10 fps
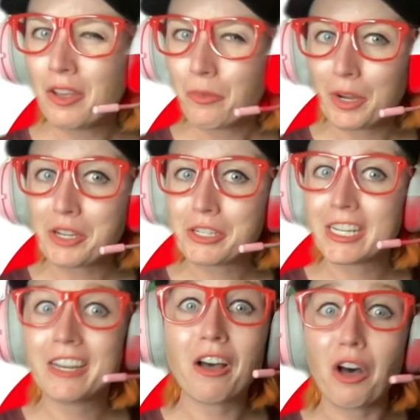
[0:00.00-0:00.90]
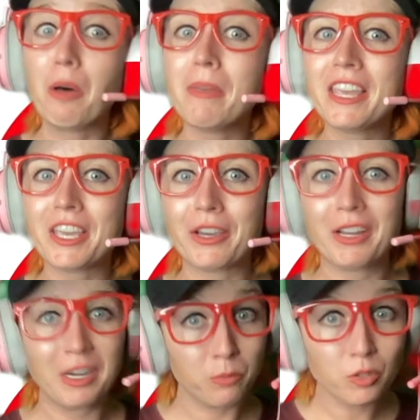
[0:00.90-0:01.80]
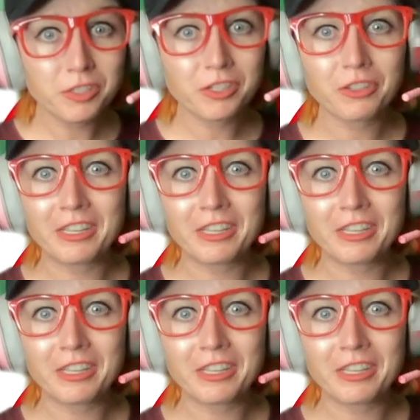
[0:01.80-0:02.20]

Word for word: When you're done, I'll be here and we'll start